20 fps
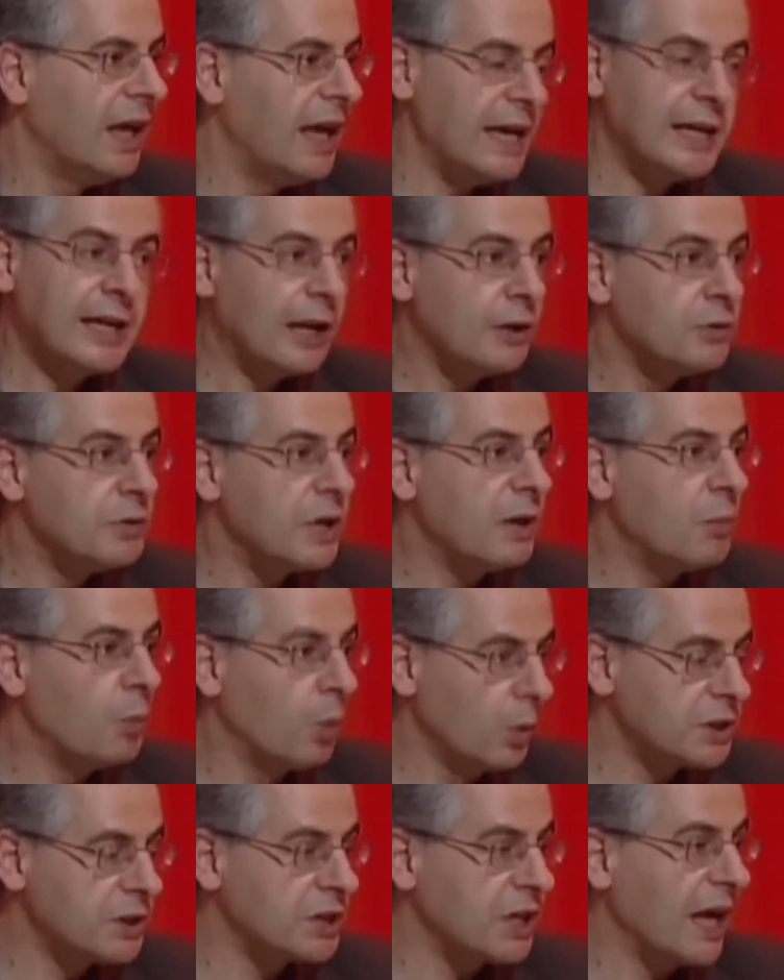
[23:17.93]
including
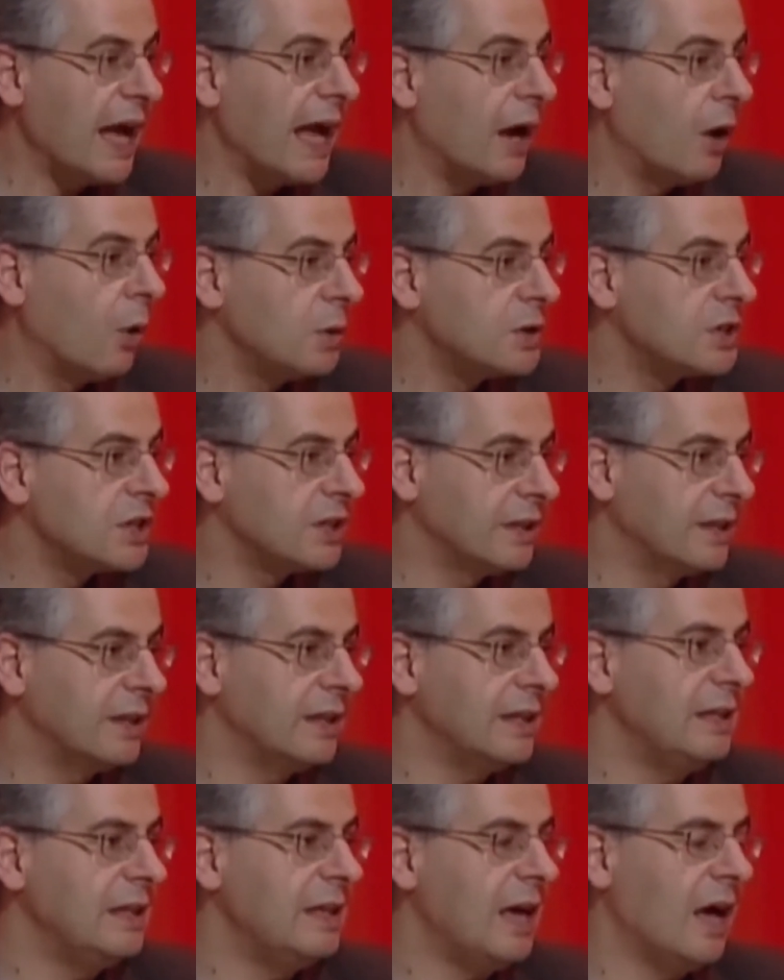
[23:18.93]
Walter Haut,
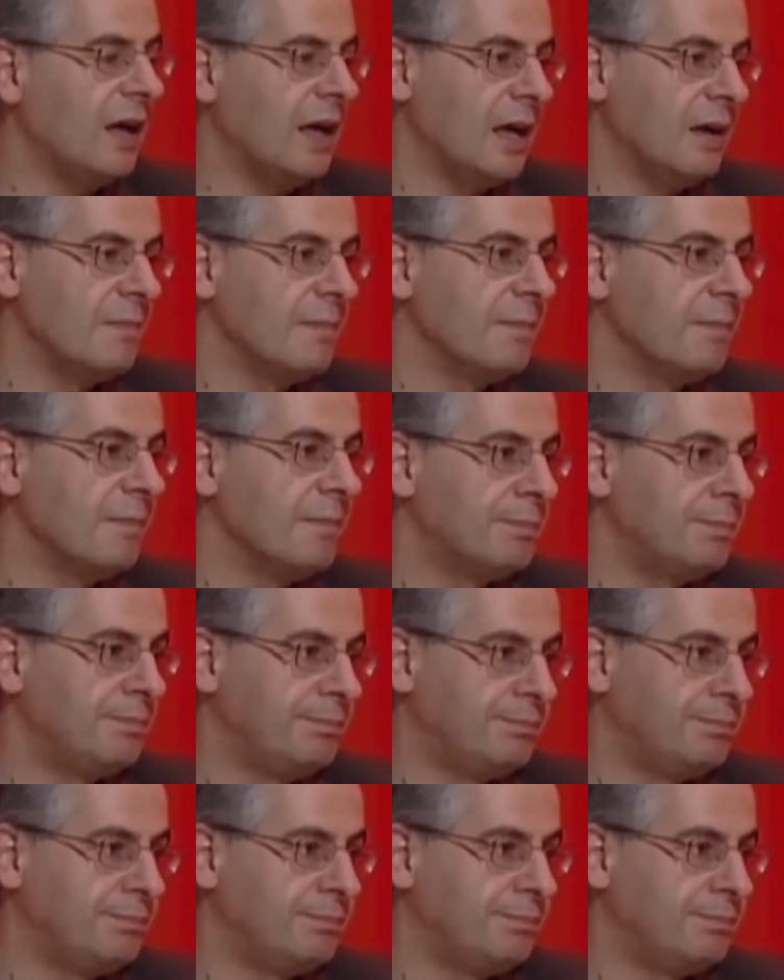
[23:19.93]
the um,